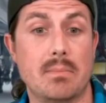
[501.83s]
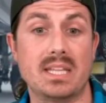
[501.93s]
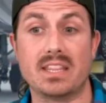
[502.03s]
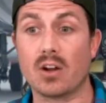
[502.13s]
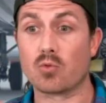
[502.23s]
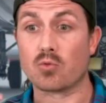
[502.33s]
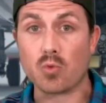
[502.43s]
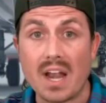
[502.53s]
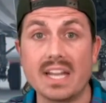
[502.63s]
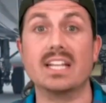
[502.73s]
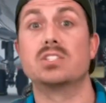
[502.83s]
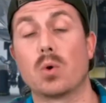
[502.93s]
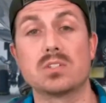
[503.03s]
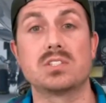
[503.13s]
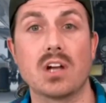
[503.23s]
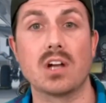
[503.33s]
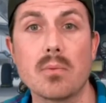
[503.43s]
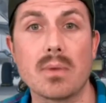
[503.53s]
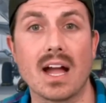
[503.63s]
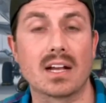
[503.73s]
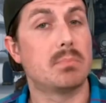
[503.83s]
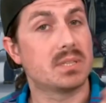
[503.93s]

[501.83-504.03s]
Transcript: I mean, they're running towards the tarmac,